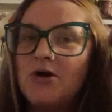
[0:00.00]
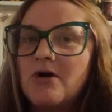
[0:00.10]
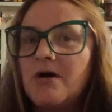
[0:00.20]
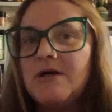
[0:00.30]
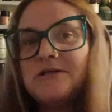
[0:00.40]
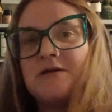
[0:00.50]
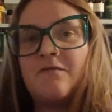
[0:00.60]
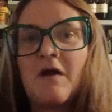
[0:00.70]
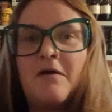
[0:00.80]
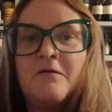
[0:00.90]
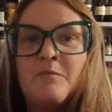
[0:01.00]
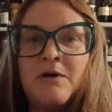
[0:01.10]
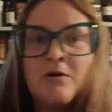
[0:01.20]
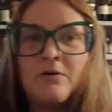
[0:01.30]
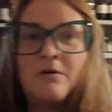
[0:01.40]
Curries have kind of been
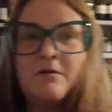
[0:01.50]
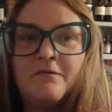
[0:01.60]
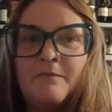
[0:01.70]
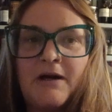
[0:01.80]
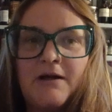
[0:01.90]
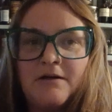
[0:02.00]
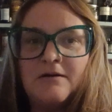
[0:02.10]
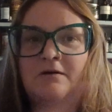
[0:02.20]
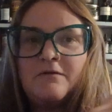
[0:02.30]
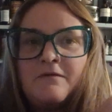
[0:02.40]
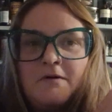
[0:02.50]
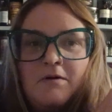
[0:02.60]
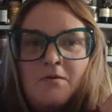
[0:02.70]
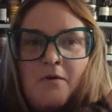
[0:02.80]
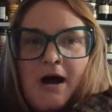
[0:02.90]
a goal of mine for
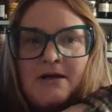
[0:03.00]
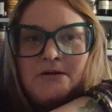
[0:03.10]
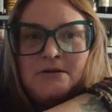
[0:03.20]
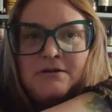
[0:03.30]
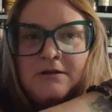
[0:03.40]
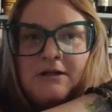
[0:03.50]
a while.